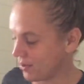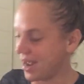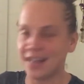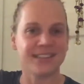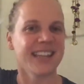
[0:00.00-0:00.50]

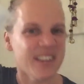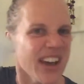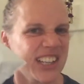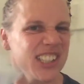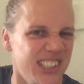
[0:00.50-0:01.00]
brands. They've
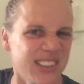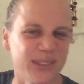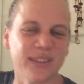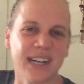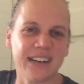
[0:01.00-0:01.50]
actually just
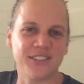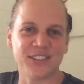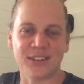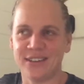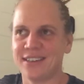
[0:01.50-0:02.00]
arrived,
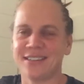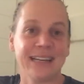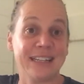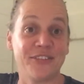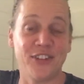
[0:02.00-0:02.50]
so this is
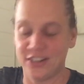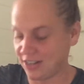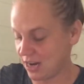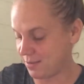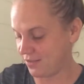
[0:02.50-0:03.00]
like the first
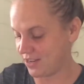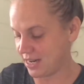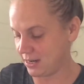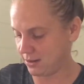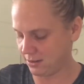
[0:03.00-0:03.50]
time I've
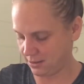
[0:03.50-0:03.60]
done a